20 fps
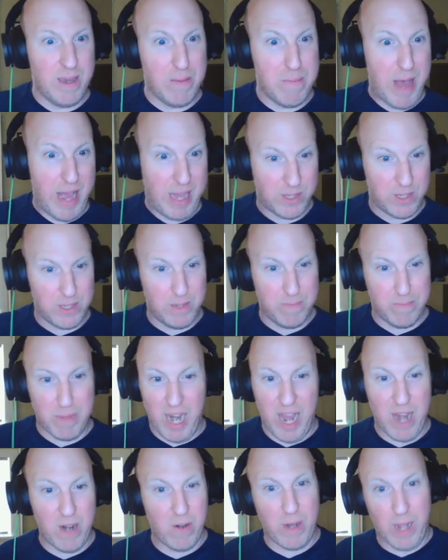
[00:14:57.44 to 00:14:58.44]
a mess,
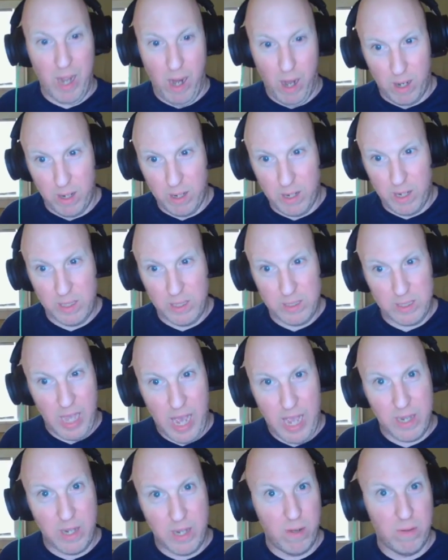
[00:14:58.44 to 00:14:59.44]
but I don't care because
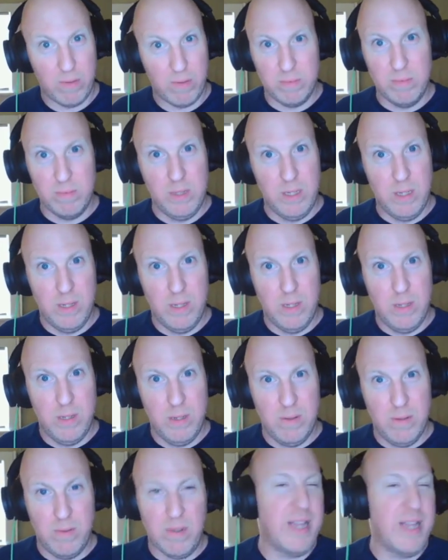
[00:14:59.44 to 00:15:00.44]
I don't.
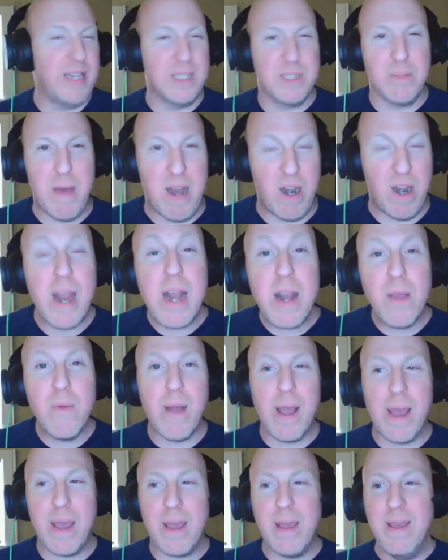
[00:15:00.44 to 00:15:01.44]
It doesn't matter
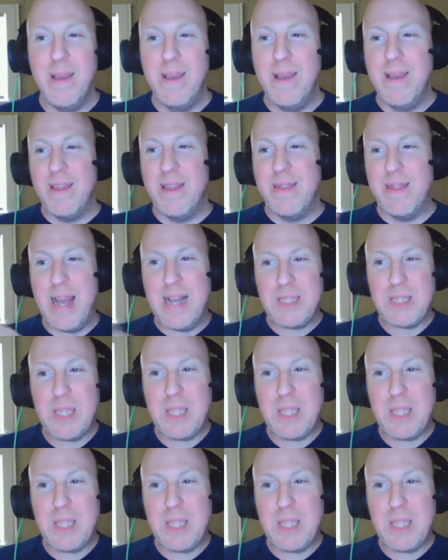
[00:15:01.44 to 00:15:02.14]
anyway. That's